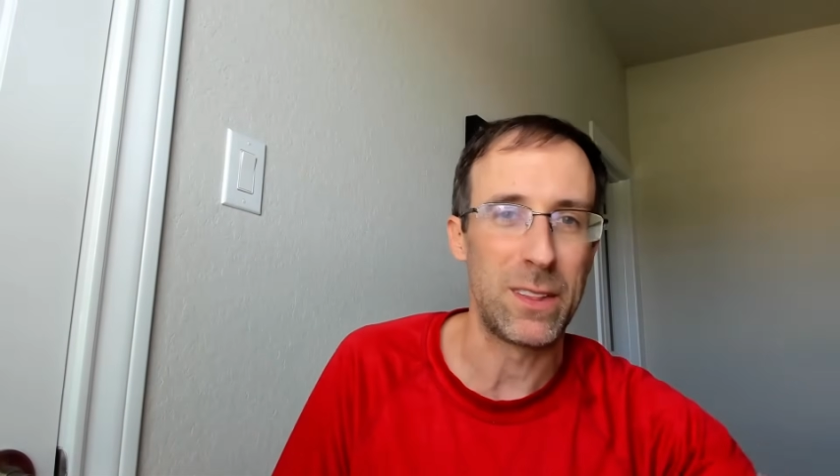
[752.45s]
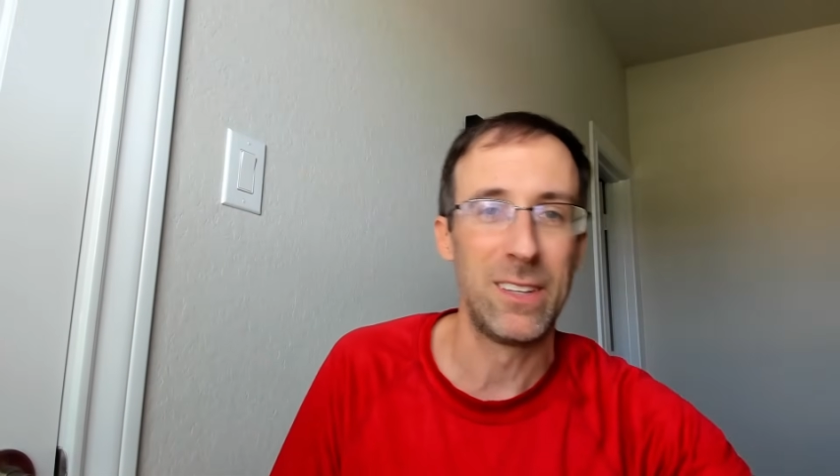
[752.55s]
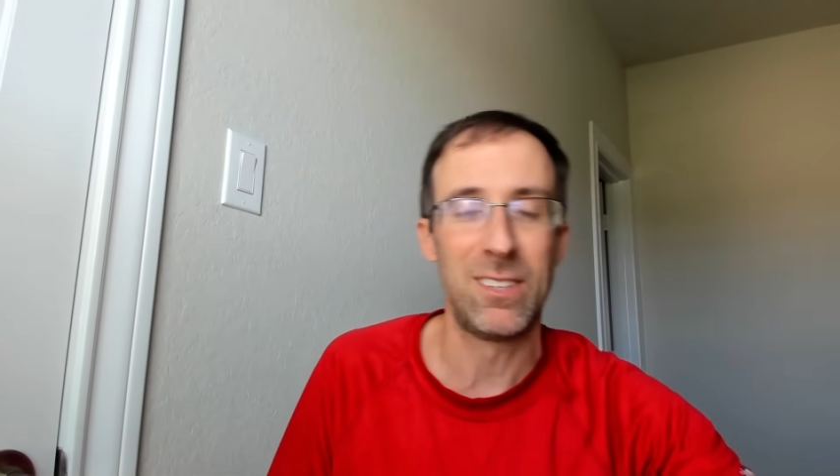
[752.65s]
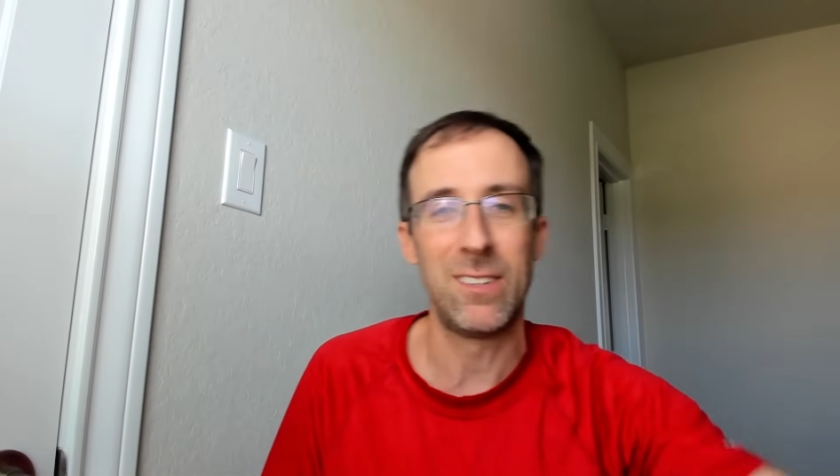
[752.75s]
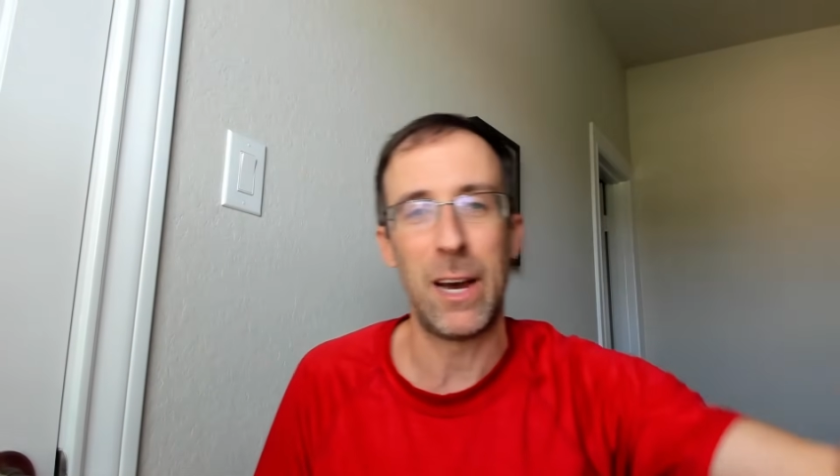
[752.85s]

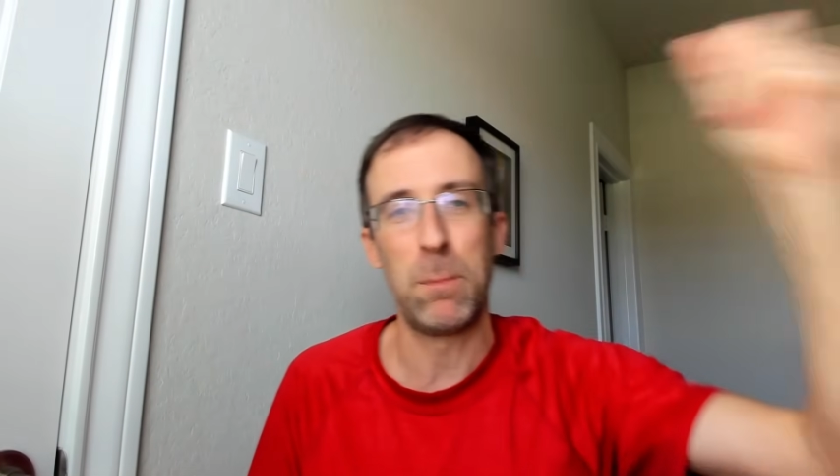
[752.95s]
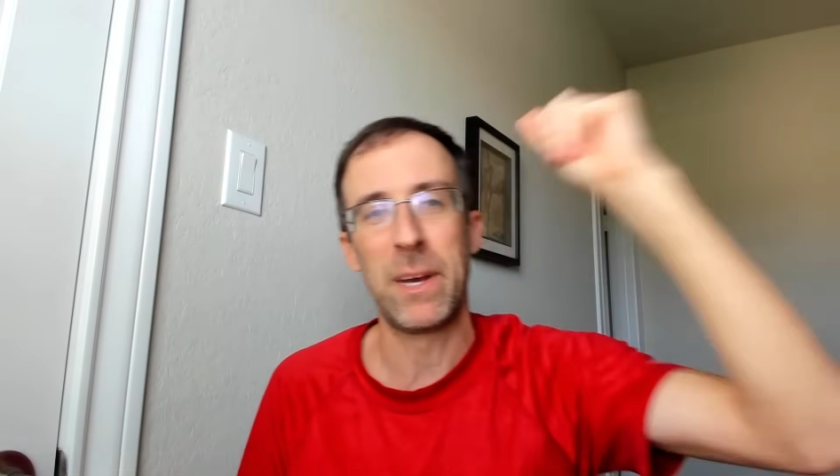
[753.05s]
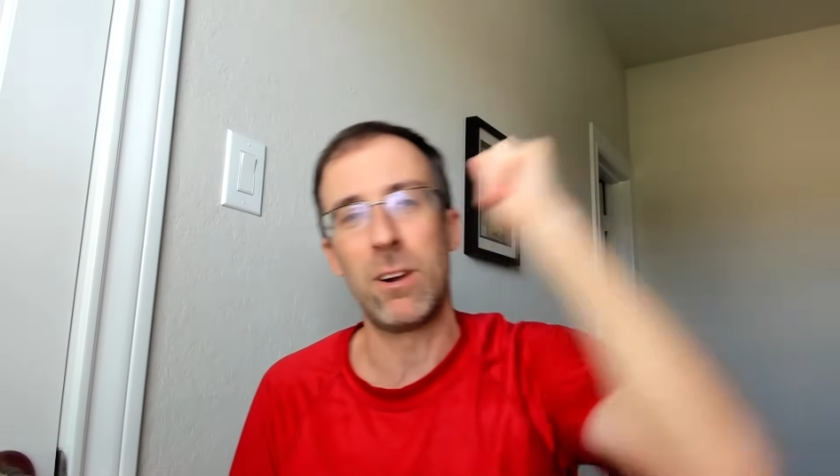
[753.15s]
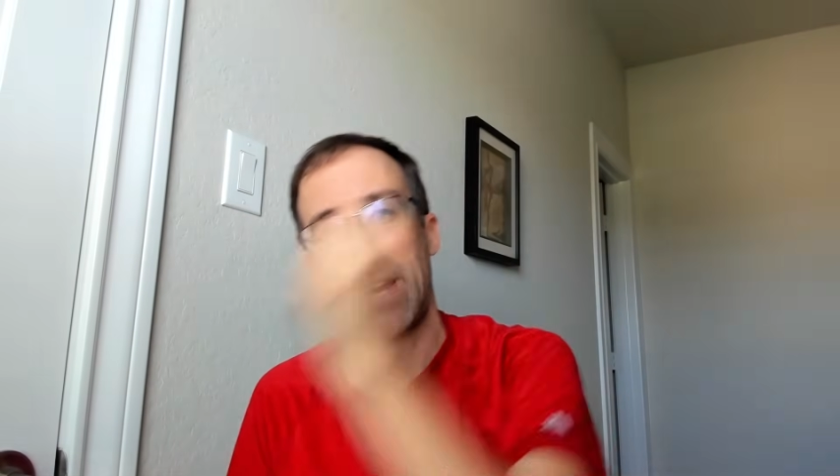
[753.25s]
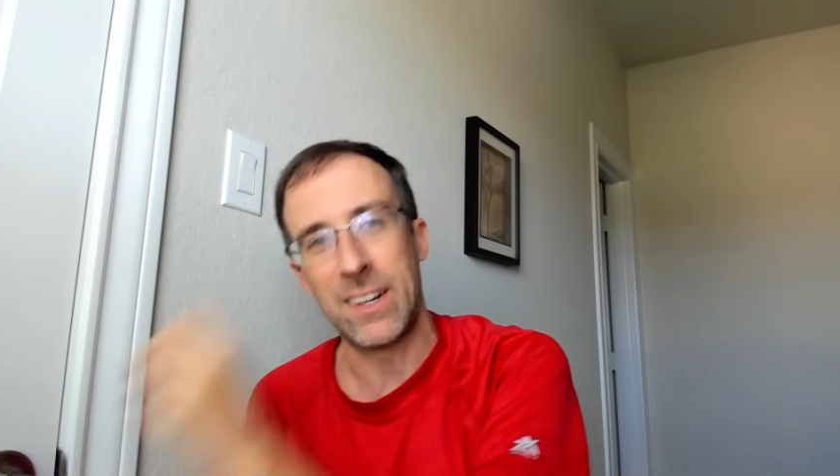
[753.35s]
This is helping
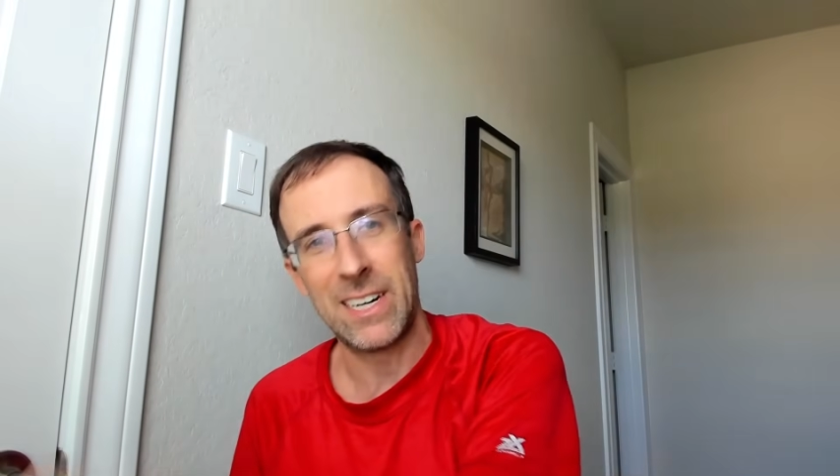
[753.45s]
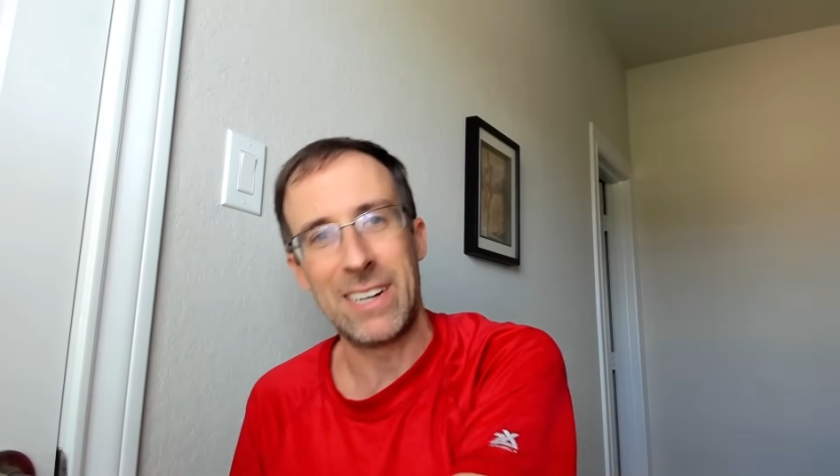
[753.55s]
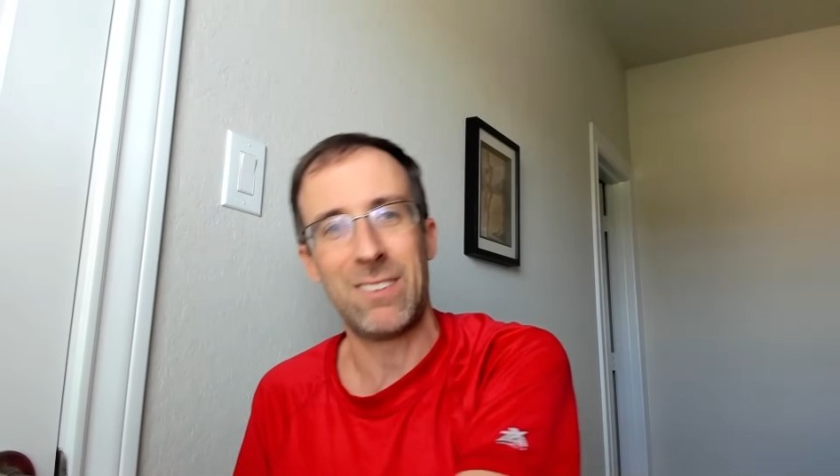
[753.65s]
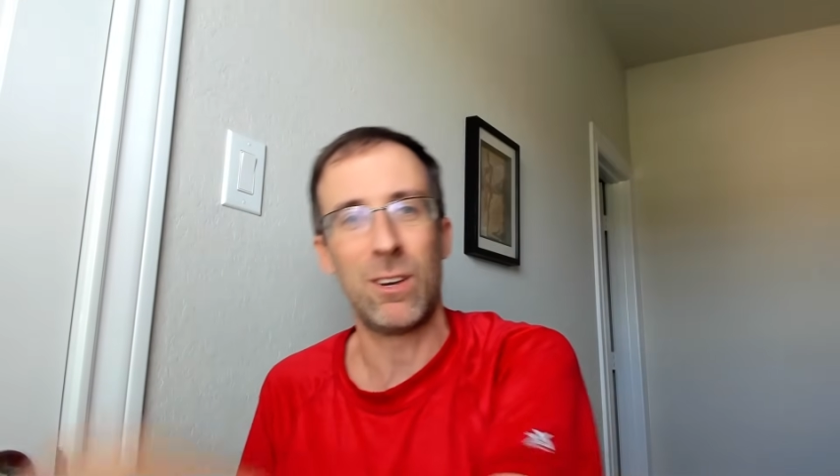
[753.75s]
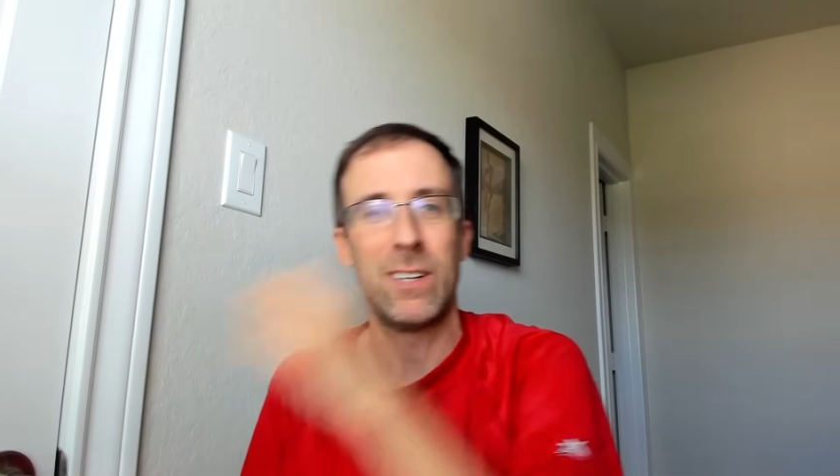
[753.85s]
our
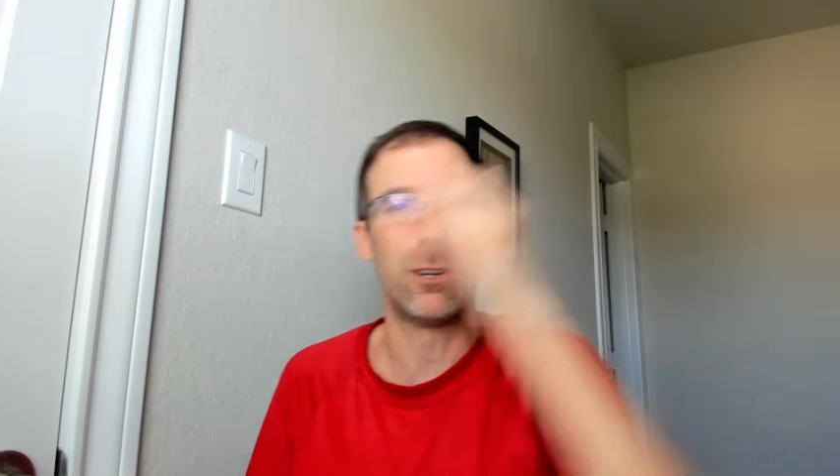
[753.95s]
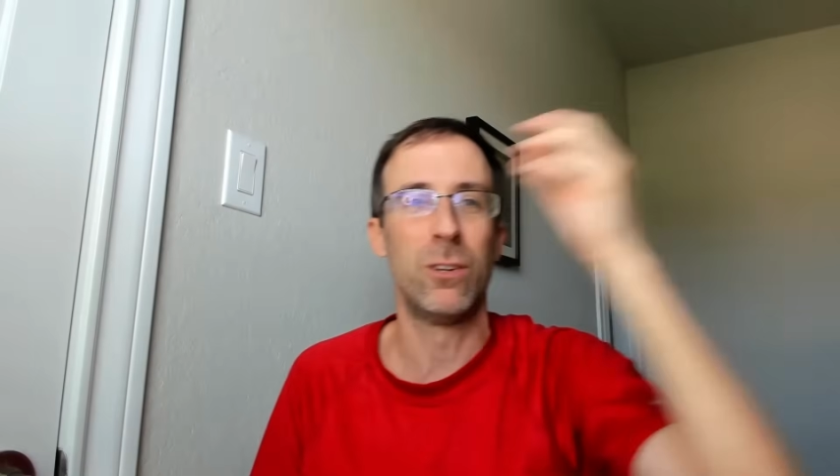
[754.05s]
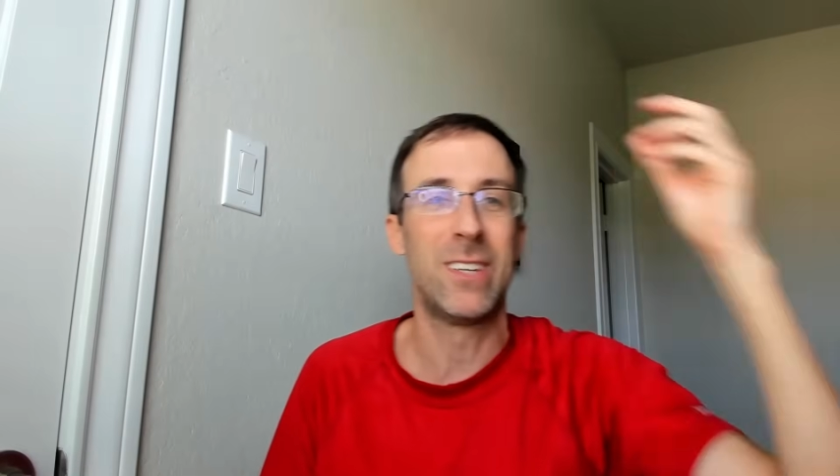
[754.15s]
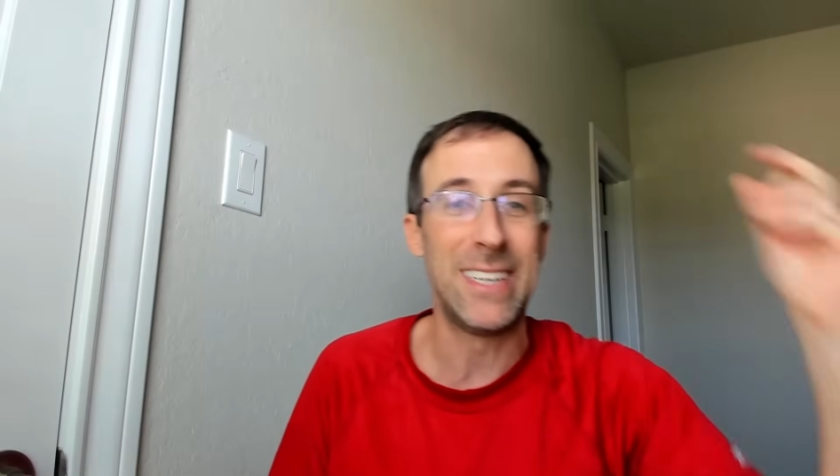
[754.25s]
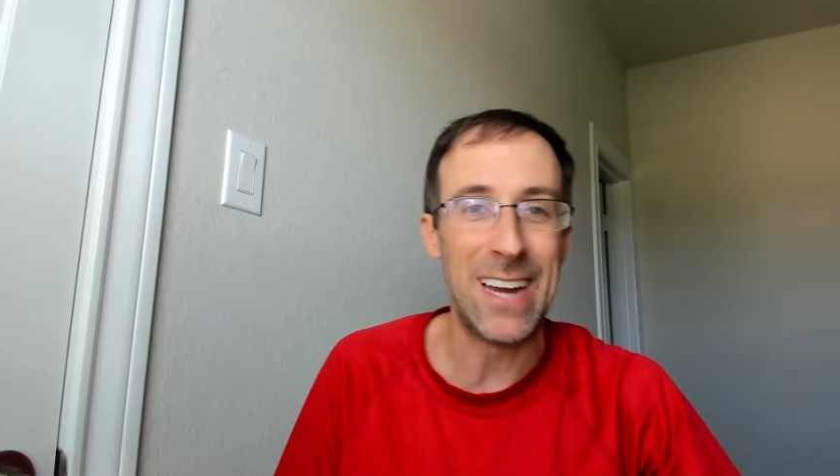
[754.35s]
lactate
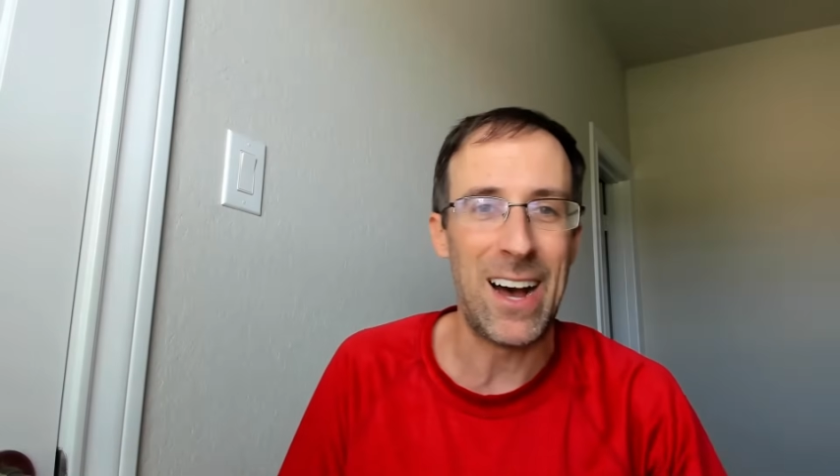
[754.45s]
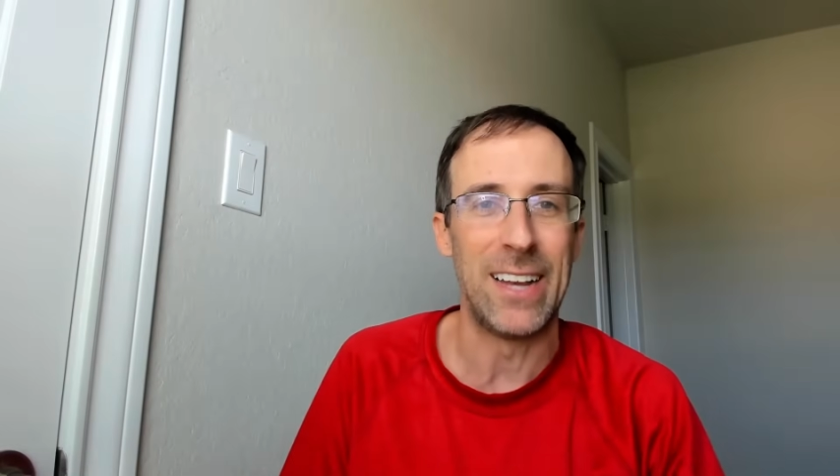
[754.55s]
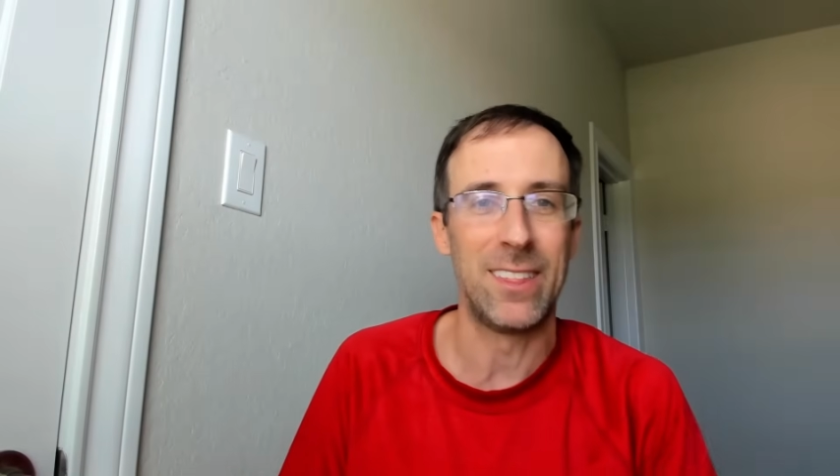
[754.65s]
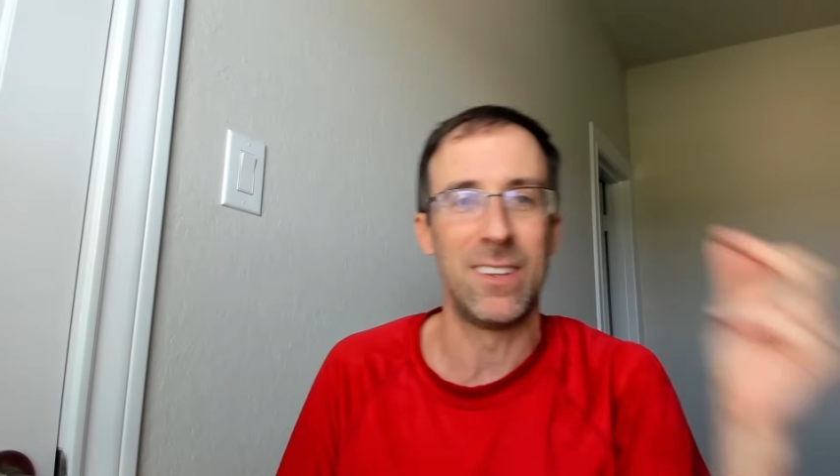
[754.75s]
threshold to not.